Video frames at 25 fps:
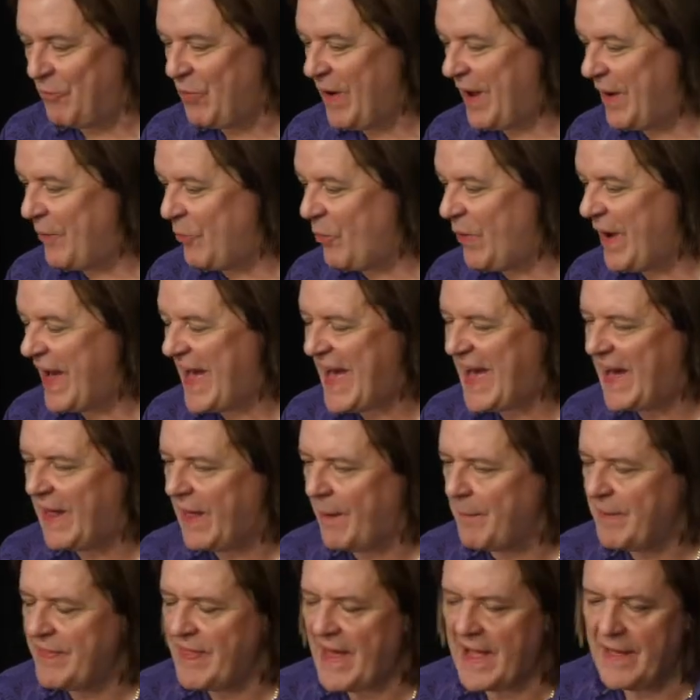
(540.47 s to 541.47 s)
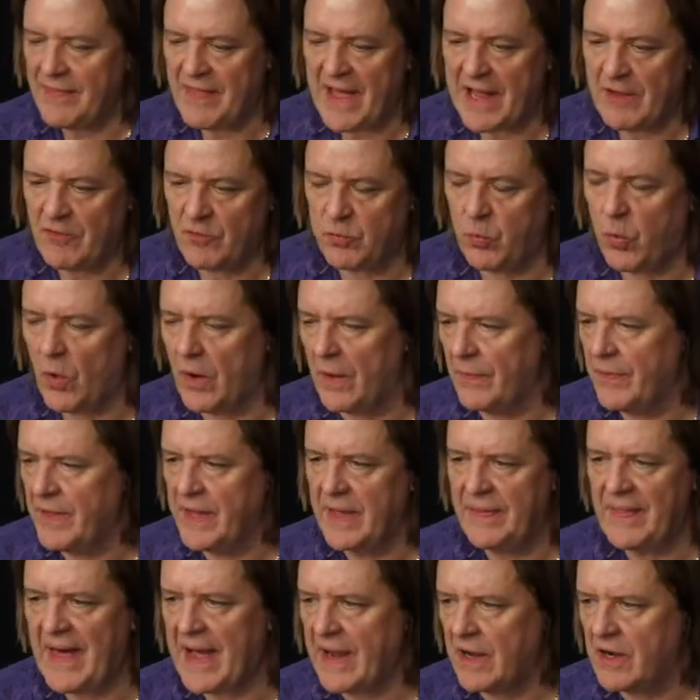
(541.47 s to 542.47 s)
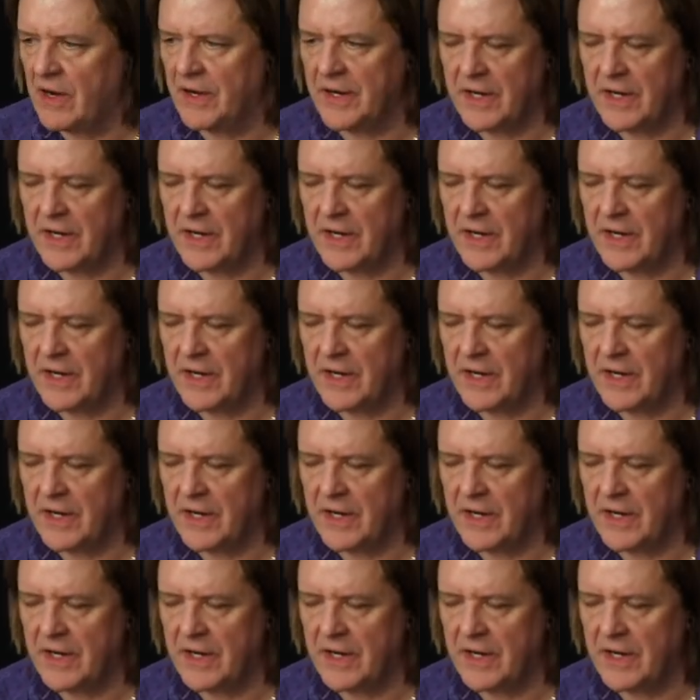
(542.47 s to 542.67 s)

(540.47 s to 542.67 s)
Well, well I mean, that that's what the that kind